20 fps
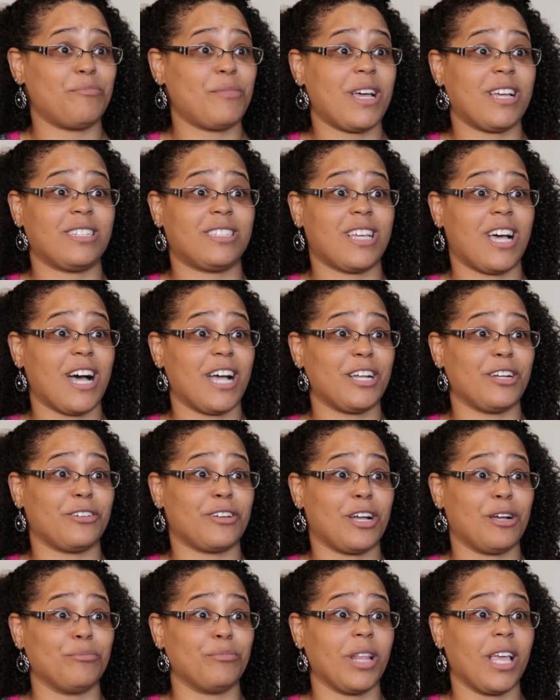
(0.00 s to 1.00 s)
I'm not
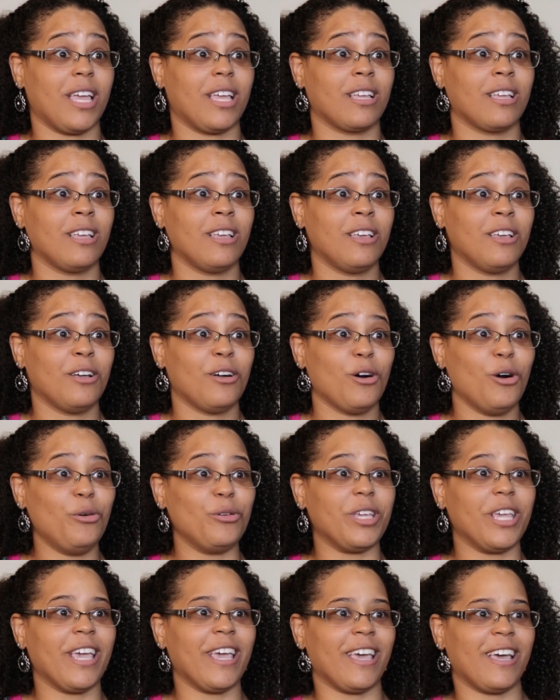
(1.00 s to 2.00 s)
tired. I'm like,
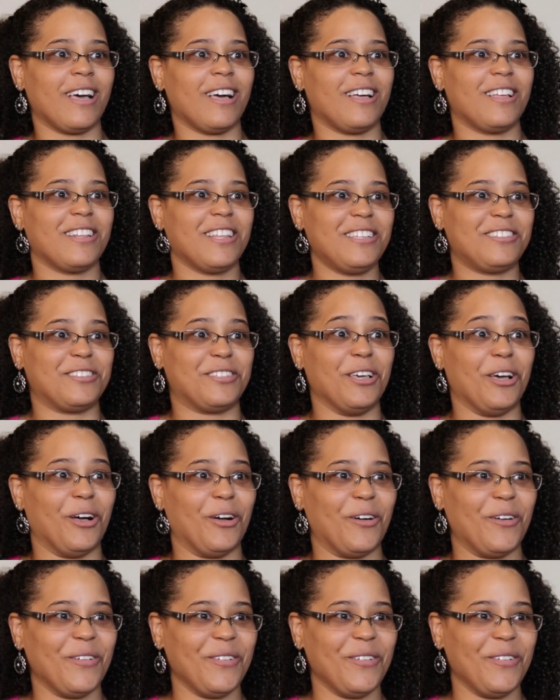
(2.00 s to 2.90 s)
oh yeah, let's go.